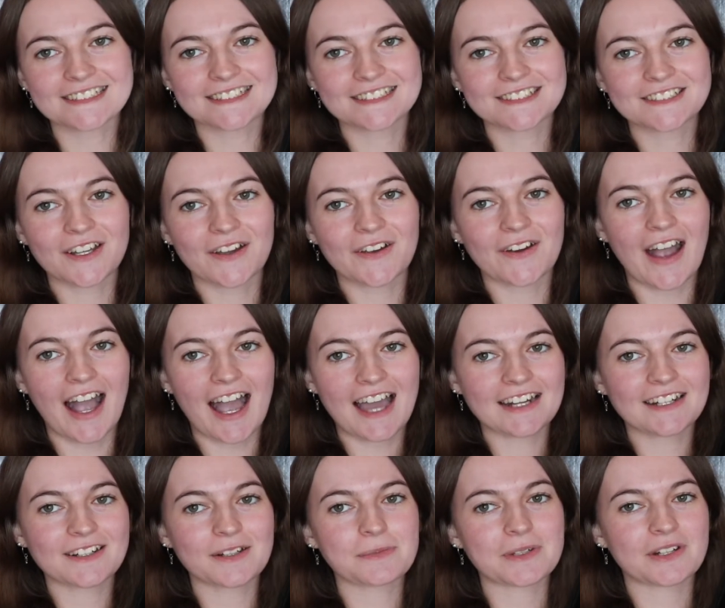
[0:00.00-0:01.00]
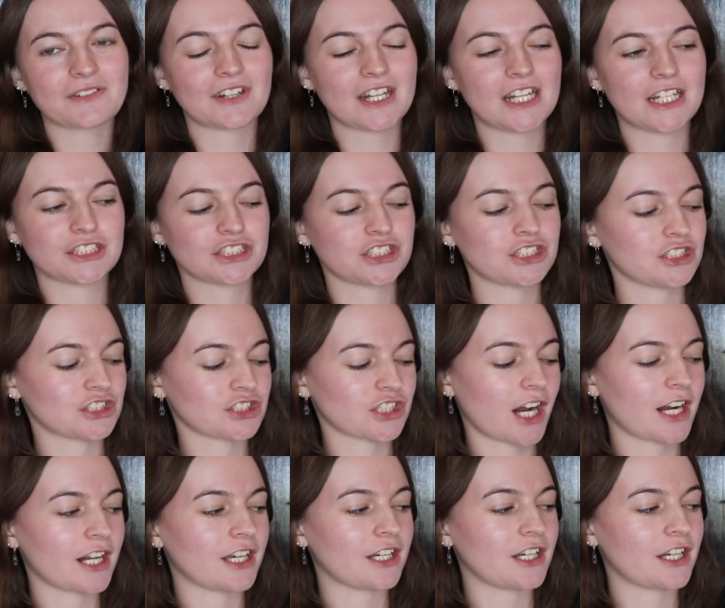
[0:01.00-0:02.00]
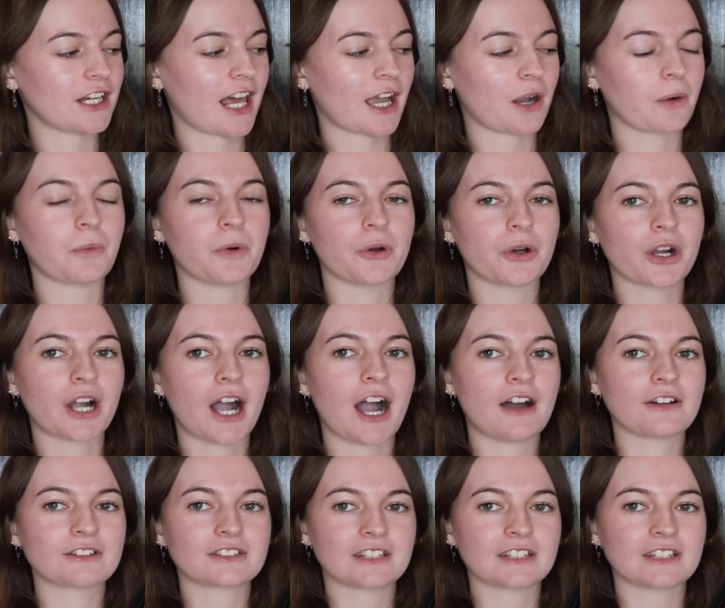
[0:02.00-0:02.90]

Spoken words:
so I had a little bit of an issue trying to like work out,